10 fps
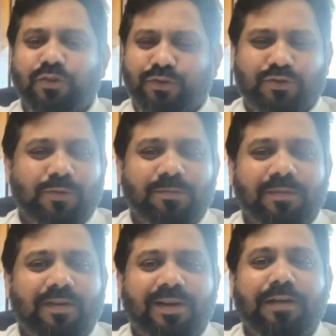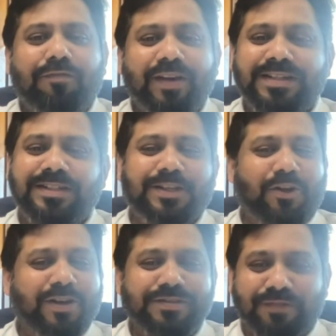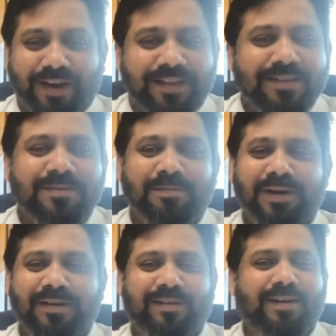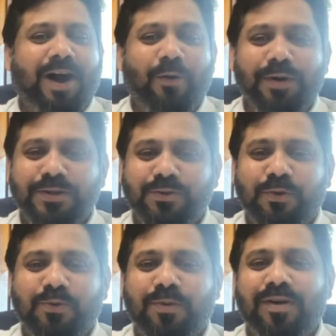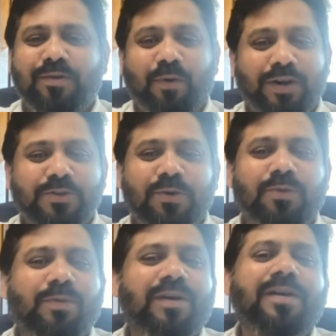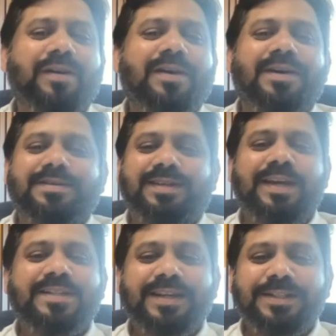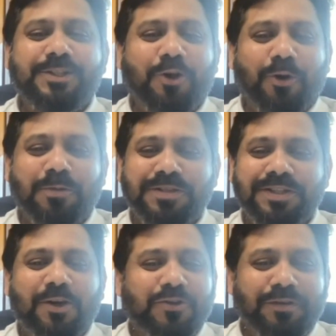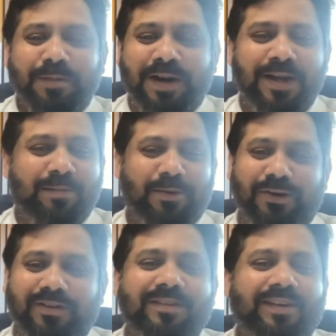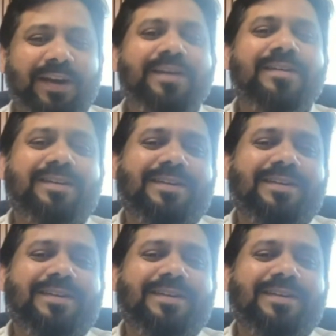So definitions are always fine, but how it is going to work, what is going to work, see, it's a thought process that lots of building upon, right?